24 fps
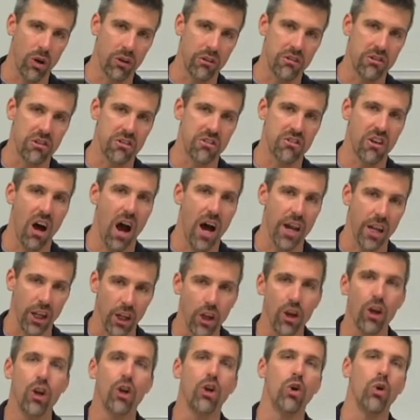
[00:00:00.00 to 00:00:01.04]
society
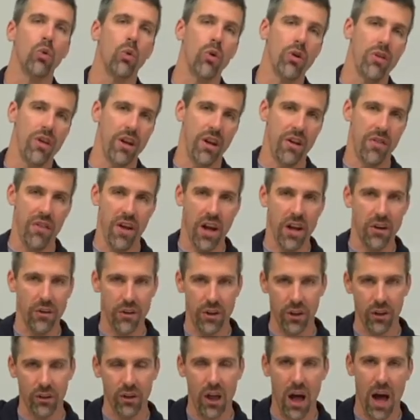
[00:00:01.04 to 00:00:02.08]
who were then at the end of
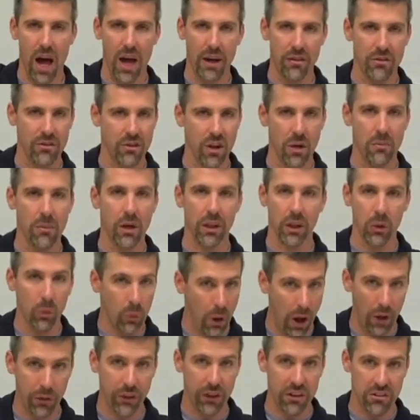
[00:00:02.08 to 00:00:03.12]
their lives among the
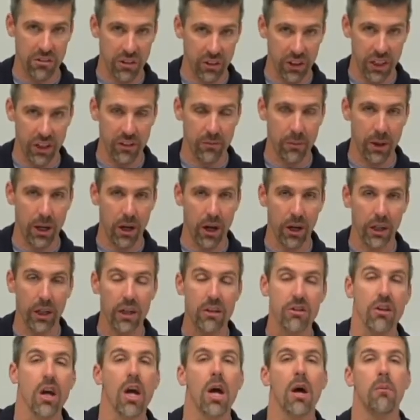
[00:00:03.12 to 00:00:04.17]
wealthiest elite
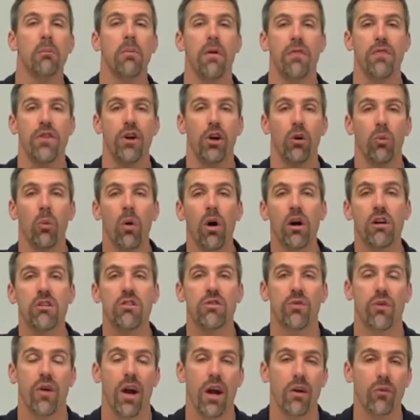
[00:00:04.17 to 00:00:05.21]
Americans. But there was
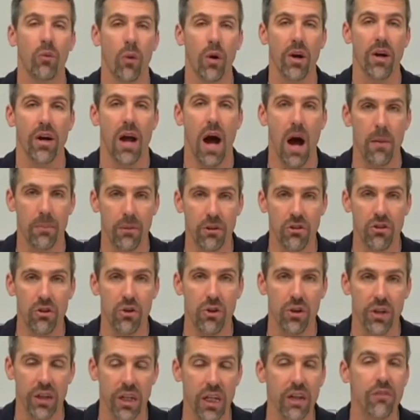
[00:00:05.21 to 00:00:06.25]
for everyone an
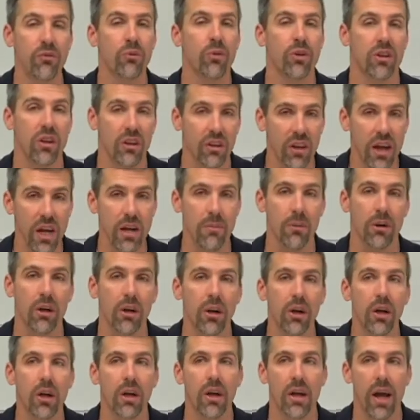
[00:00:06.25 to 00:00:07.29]
opportunity, even with the labor
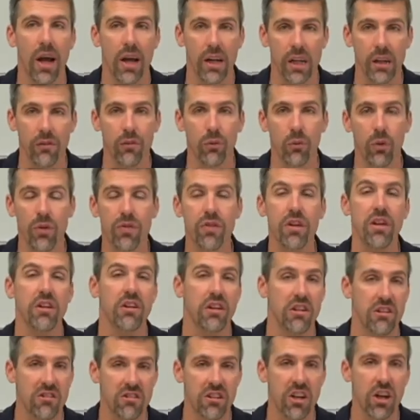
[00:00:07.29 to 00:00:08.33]
and even with the
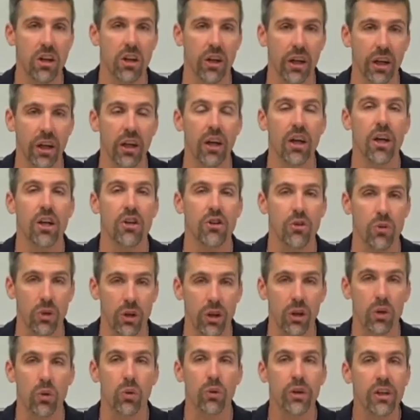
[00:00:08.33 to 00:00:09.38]
de-skilling, to
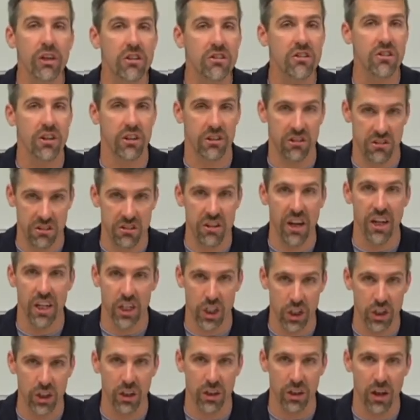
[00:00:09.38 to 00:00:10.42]
increase their
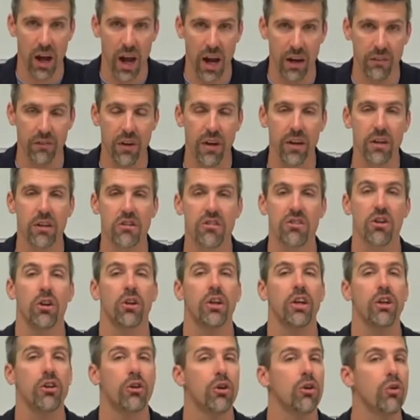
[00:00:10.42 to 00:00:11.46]
station in life, and
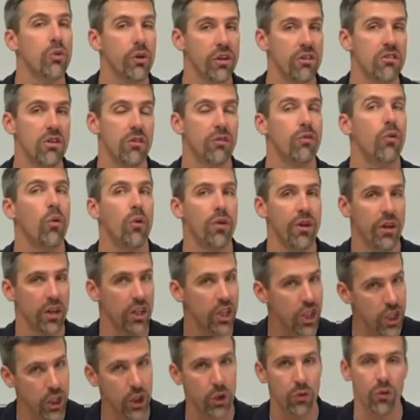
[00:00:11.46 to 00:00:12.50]
certainly to increase it for their
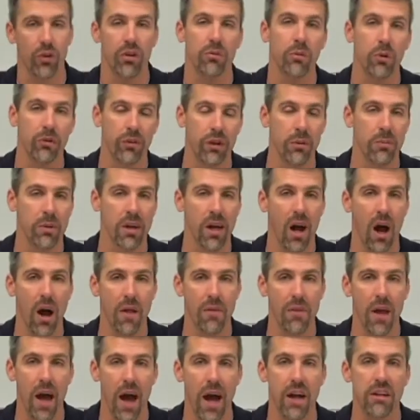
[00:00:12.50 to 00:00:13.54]
children moving
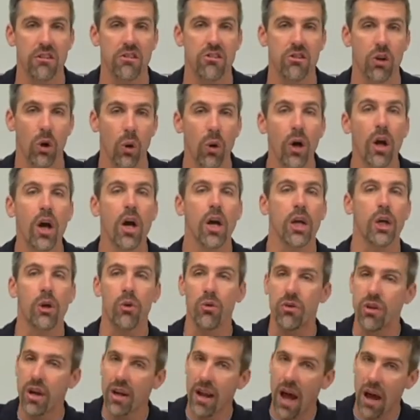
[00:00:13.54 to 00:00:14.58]
beyond that. So you
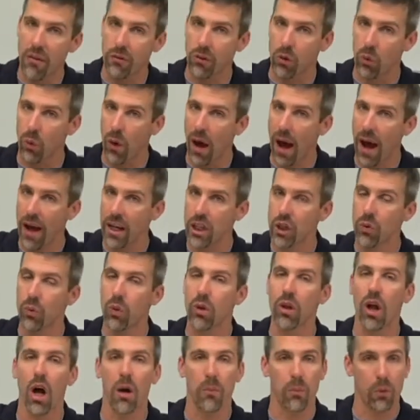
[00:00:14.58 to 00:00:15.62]
did have
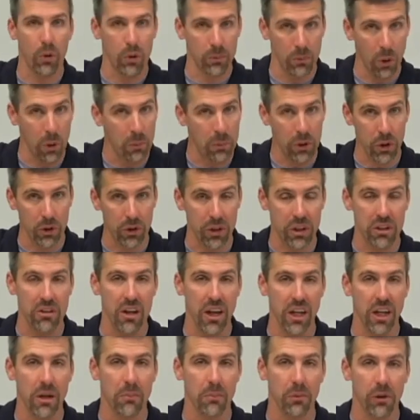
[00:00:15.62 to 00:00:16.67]
gradual upward mobility
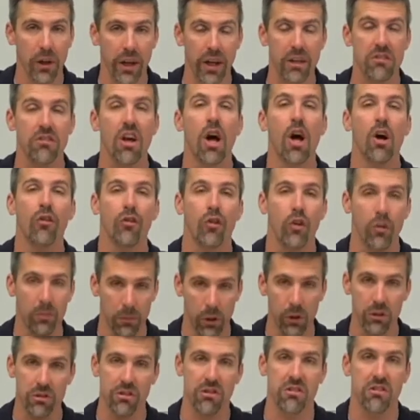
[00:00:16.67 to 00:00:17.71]
taking place for
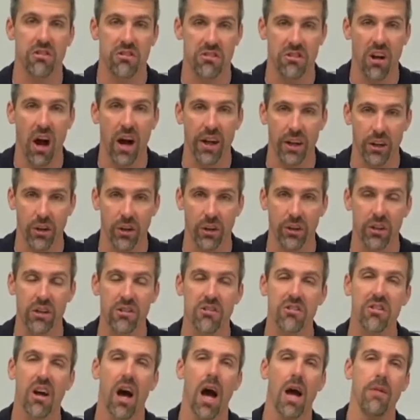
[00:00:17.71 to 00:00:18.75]
most of society during this
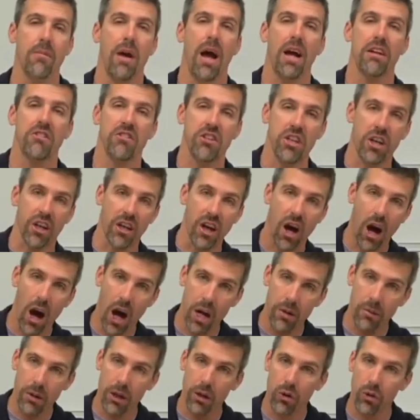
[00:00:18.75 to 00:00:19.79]
time. As the
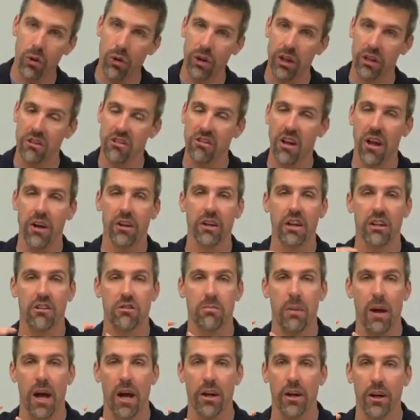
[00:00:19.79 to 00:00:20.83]
economy grew and extended and
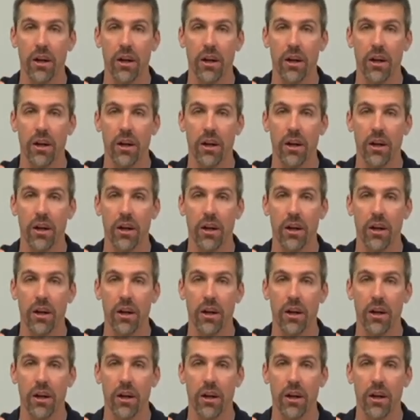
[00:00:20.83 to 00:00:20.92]
expanded,